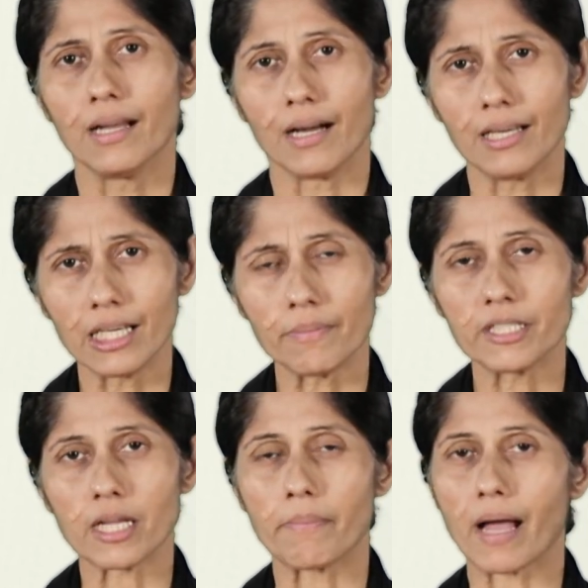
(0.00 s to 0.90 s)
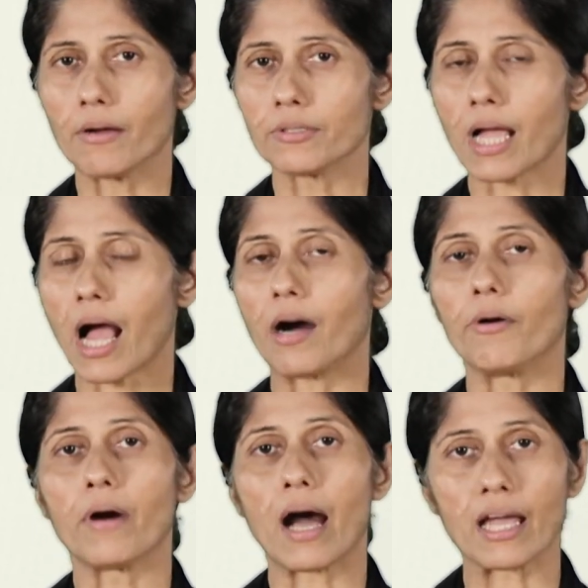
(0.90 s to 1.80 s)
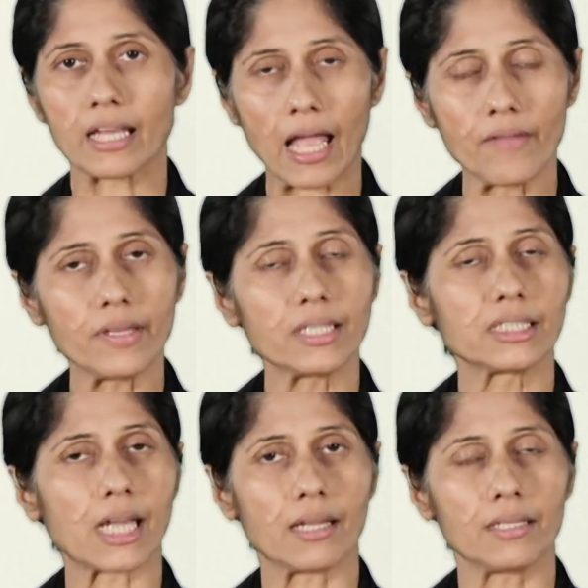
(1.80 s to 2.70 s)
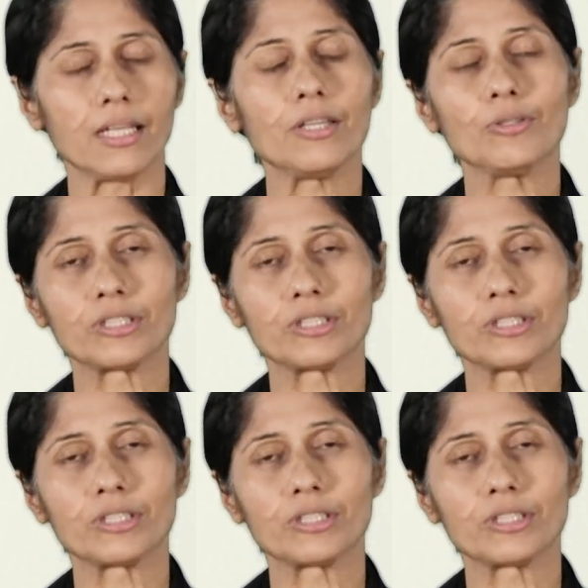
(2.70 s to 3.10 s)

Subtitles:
a little bit about how archiving is done in news